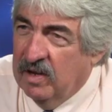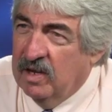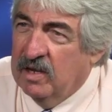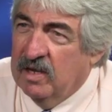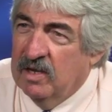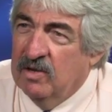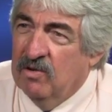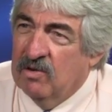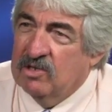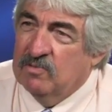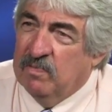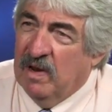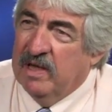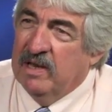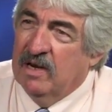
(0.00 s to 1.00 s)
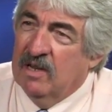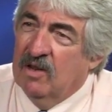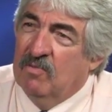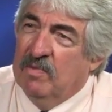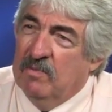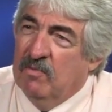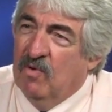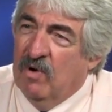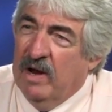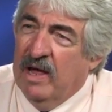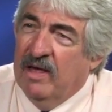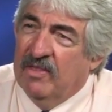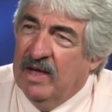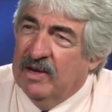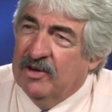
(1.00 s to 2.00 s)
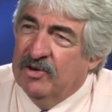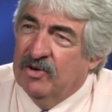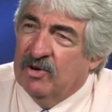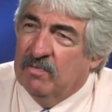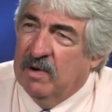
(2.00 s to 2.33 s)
Can you explain a little bit more how that took